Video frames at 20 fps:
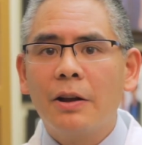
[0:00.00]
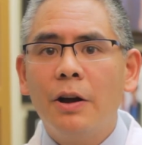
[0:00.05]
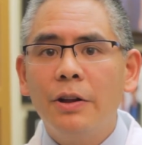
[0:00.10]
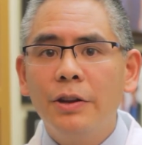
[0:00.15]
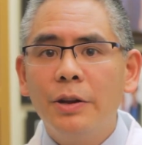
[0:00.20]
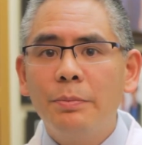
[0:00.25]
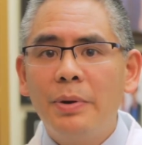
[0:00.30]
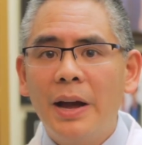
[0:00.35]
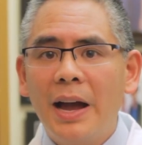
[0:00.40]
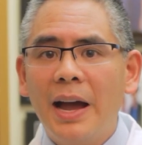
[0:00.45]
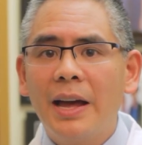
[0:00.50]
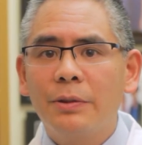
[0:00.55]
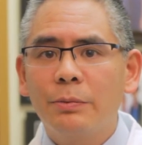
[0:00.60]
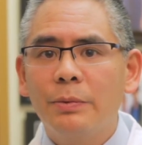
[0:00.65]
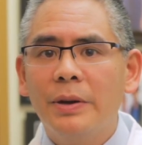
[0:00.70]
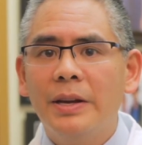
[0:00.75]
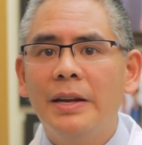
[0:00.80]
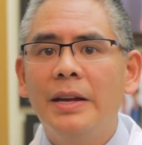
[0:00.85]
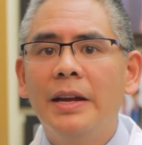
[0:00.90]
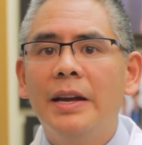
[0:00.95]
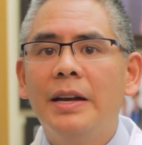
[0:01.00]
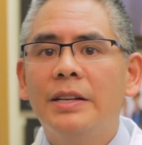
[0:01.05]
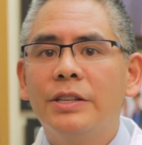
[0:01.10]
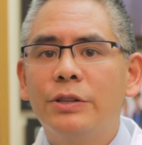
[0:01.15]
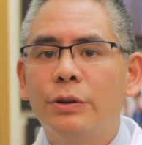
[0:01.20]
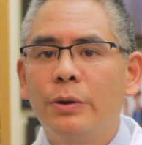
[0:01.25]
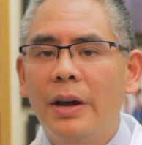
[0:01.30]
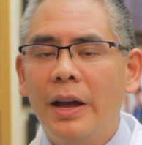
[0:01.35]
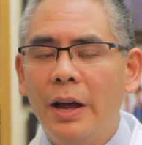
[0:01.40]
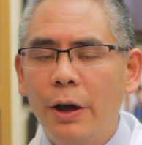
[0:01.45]
on the pathway
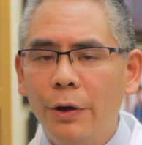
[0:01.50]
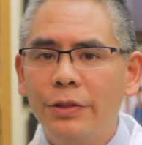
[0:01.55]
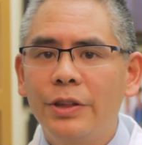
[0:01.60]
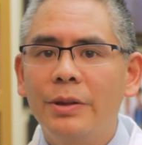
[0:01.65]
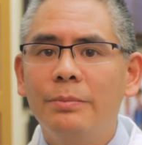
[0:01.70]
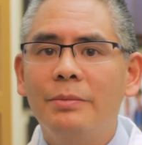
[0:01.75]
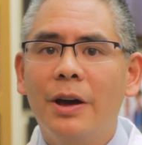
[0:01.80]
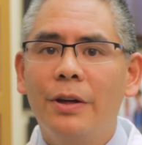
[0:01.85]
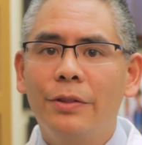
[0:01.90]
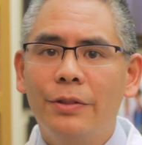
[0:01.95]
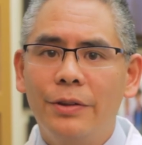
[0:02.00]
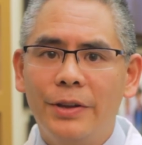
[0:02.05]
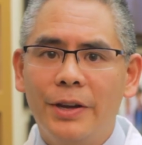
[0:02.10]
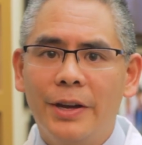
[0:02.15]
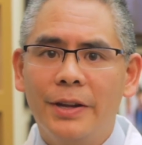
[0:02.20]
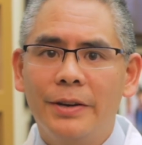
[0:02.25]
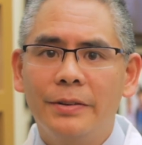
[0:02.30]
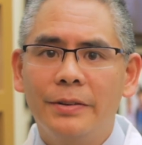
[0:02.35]
to a healthy mouth again.